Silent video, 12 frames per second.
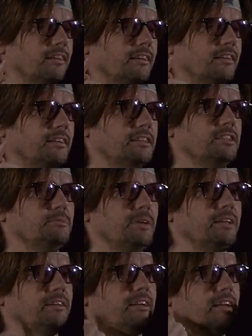this is
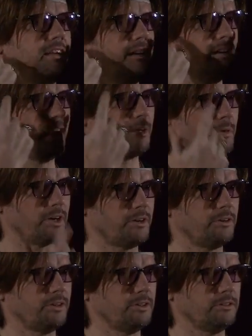me, and I want to
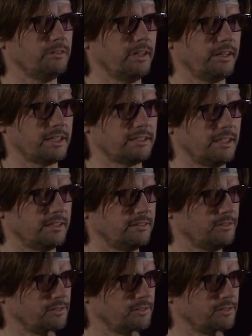know you, and that's it.